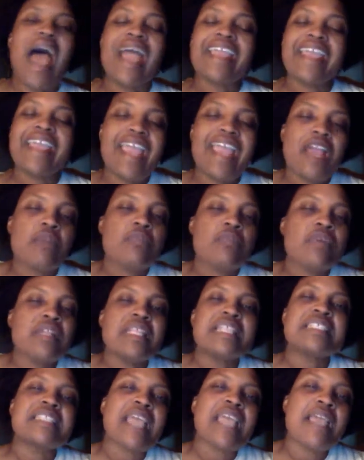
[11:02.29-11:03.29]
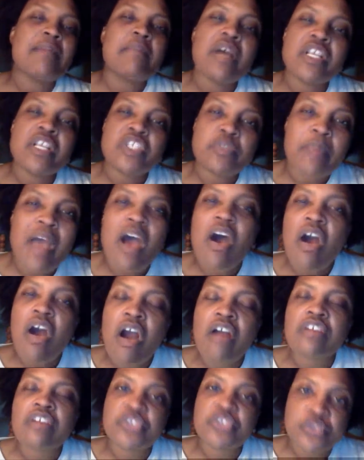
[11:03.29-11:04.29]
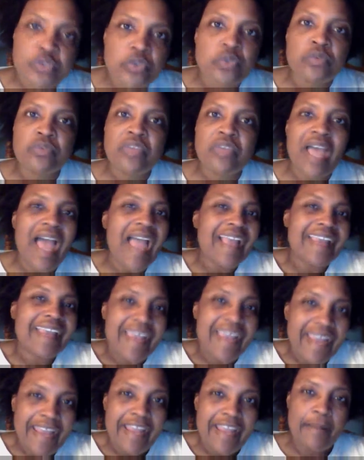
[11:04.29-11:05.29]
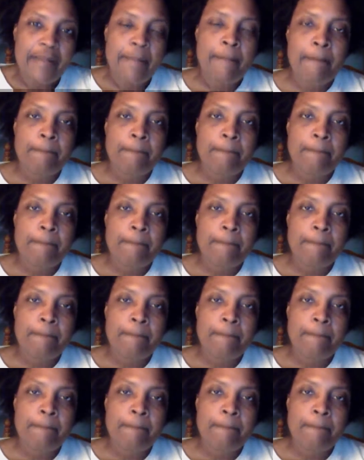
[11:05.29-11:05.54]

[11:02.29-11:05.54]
can't really say much about R-Truth. I can't.